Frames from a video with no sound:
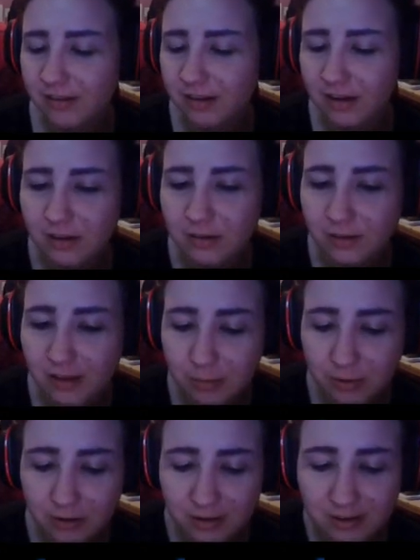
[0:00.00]
can do a lot
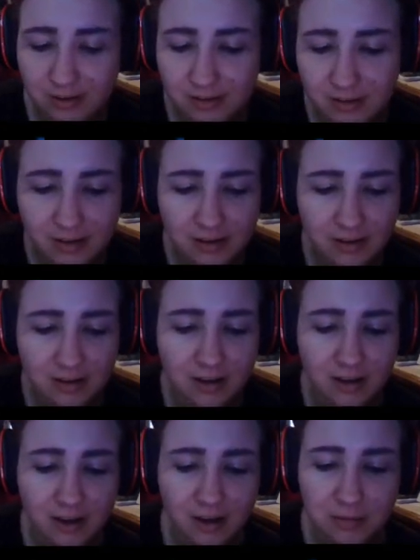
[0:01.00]
more things.
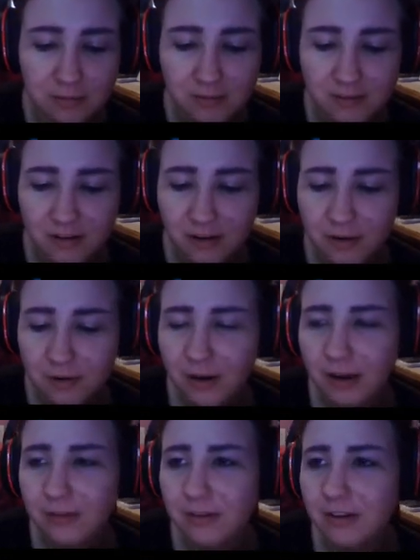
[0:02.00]
So
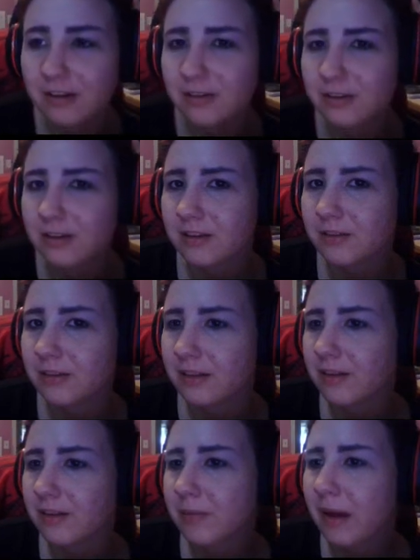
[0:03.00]
I really enjoyed doing
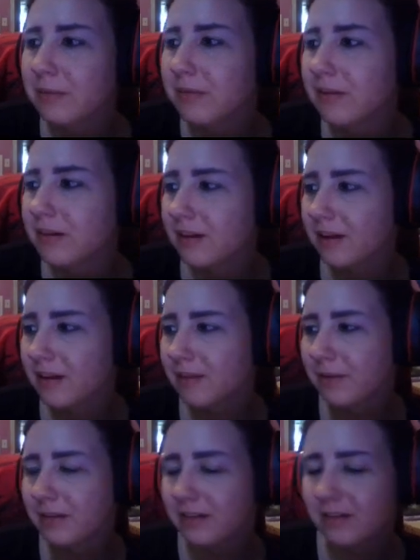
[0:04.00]
this map, and
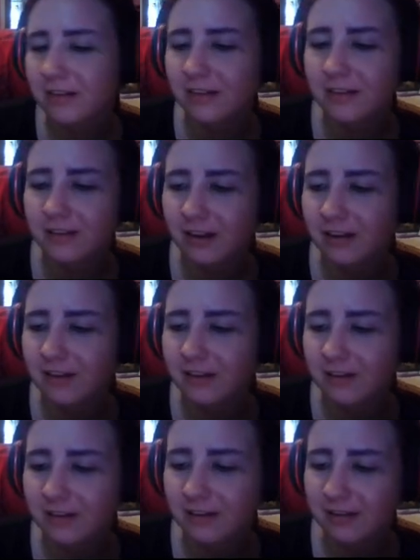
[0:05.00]
especially since I could
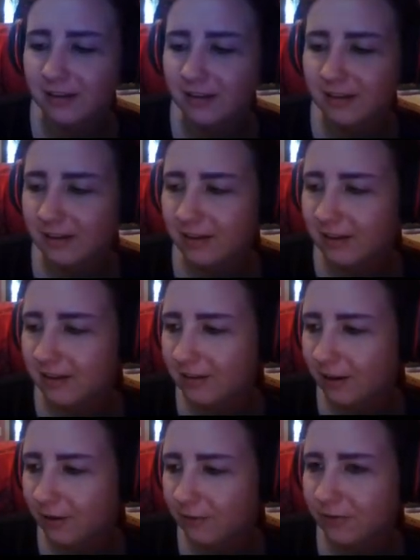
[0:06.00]
just
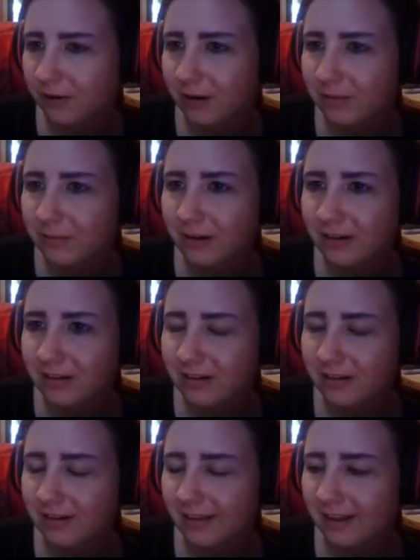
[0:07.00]
go from one,
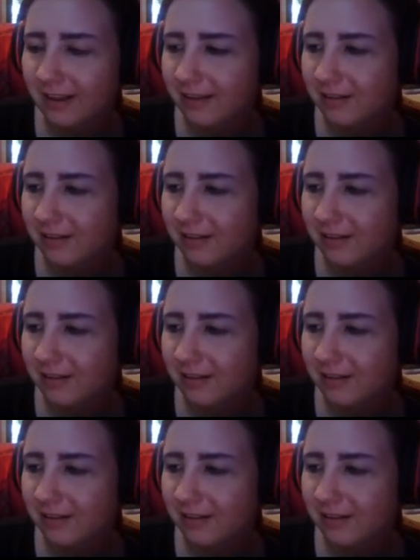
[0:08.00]
like,